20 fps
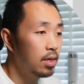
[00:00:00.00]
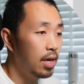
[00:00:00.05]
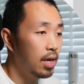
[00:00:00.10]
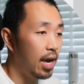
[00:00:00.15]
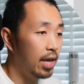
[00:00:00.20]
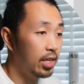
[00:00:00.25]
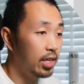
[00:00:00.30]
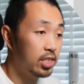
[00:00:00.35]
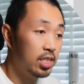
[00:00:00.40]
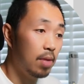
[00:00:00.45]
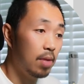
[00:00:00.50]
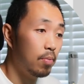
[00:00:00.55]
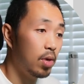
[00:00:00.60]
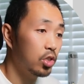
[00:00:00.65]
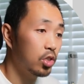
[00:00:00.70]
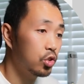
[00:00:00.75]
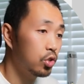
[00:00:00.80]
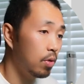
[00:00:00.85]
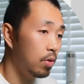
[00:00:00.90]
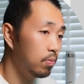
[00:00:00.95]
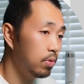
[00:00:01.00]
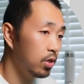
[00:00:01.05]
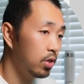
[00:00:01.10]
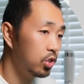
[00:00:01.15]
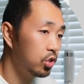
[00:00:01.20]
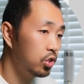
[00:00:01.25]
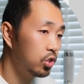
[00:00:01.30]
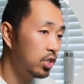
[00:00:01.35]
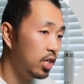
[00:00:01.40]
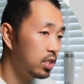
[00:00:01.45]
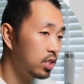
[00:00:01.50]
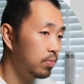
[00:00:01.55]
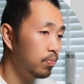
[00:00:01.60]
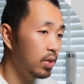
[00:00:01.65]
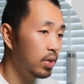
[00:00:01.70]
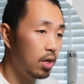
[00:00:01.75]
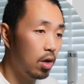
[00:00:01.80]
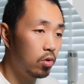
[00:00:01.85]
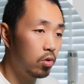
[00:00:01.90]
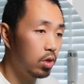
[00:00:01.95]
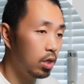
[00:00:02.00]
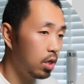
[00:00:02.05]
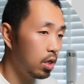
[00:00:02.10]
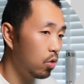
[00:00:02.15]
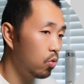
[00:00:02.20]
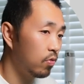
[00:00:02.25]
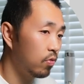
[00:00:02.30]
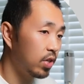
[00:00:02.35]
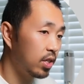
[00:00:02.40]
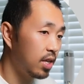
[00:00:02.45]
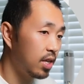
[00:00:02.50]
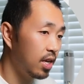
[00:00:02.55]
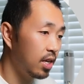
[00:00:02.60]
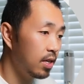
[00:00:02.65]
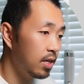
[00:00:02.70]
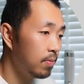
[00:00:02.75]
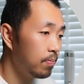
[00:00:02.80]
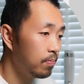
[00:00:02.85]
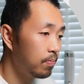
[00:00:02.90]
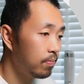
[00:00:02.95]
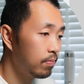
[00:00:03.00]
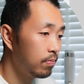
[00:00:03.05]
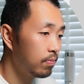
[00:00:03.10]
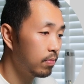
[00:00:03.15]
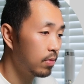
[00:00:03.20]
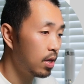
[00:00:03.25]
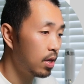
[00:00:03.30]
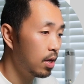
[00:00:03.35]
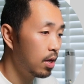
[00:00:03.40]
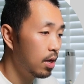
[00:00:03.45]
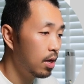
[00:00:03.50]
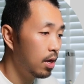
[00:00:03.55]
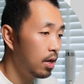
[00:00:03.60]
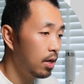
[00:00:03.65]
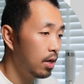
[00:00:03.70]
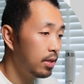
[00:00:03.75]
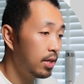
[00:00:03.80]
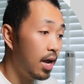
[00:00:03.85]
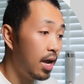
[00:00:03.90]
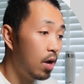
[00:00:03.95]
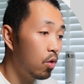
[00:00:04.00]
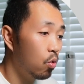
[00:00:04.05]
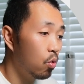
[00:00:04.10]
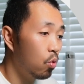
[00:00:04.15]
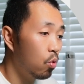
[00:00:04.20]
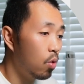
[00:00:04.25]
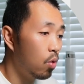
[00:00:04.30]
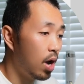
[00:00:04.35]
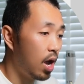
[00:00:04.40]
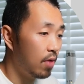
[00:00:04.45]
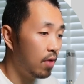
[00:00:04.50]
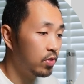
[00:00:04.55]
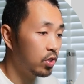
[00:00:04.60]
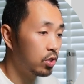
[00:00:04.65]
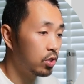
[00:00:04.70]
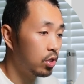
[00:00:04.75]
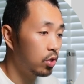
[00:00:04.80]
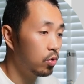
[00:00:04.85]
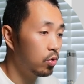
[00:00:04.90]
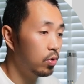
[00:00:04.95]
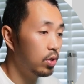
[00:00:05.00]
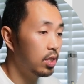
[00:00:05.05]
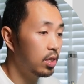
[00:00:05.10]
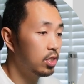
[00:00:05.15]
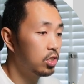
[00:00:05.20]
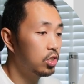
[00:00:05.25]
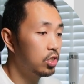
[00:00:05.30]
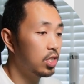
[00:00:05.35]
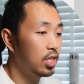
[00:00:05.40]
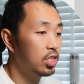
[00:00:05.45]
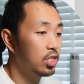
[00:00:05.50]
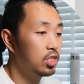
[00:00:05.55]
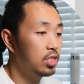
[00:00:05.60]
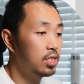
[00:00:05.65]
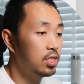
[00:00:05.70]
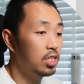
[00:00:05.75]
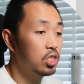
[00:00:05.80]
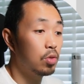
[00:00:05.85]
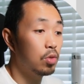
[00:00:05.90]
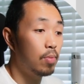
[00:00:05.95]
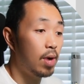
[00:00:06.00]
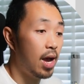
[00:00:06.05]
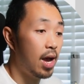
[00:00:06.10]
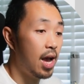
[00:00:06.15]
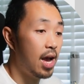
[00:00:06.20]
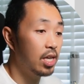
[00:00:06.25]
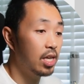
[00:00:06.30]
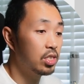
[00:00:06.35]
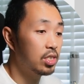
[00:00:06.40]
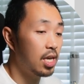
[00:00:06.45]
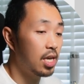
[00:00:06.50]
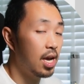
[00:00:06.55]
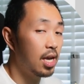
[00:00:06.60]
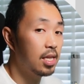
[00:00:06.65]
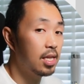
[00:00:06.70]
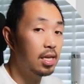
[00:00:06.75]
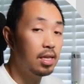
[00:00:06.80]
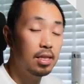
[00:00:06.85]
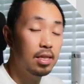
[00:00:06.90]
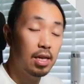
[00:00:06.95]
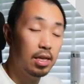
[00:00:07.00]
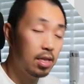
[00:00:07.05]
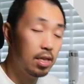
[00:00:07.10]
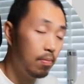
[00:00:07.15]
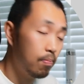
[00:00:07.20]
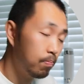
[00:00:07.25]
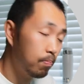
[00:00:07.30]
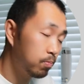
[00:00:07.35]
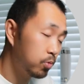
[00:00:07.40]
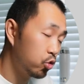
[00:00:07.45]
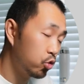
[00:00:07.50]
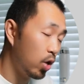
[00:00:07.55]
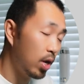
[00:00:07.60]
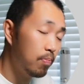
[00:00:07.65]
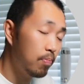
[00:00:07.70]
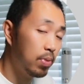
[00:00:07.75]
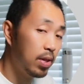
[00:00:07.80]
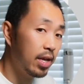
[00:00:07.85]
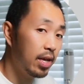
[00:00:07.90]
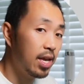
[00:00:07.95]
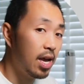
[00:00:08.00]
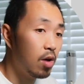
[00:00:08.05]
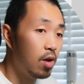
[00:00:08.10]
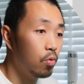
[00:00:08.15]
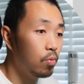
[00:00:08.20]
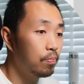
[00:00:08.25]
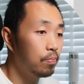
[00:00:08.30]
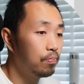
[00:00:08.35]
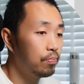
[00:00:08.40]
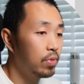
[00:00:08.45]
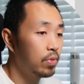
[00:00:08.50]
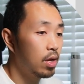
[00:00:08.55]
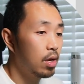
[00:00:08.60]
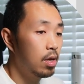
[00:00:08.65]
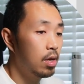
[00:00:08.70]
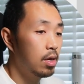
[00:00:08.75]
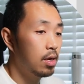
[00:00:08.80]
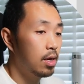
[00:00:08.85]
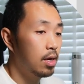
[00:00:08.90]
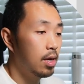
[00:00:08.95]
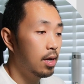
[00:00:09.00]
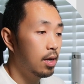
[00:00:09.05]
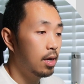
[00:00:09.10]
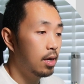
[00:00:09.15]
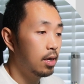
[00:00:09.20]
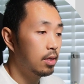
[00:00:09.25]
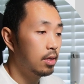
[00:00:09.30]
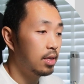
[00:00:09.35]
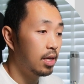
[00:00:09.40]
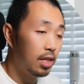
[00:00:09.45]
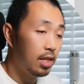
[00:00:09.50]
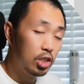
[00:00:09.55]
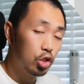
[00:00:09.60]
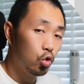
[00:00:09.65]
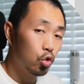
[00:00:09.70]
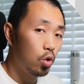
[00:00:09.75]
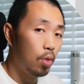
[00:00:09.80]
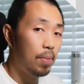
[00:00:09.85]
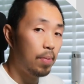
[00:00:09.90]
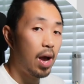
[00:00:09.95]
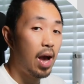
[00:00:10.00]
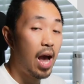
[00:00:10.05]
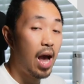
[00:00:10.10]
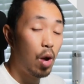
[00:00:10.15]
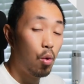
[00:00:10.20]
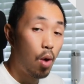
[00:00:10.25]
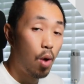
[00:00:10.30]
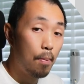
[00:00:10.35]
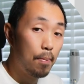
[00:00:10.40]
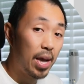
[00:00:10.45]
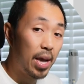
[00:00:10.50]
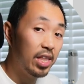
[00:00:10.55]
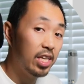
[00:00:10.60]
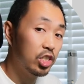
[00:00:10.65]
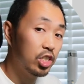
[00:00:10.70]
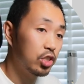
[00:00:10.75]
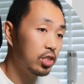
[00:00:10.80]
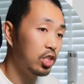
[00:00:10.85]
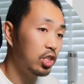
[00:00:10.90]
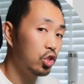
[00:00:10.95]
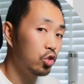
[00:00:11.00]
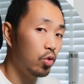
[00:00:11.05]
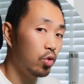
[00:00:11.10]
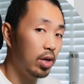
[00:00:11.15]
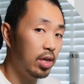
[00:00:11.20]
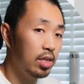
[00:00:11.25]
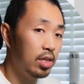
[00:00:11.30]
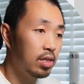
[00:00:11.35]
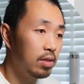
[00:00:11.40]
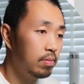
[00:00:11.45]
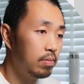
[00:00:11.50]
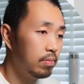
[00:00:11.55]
and I set my stop loss just below the low of the day. Now all I have to do is just sit on my hands and let the trade play out. Now let's talk about how I managed this trade.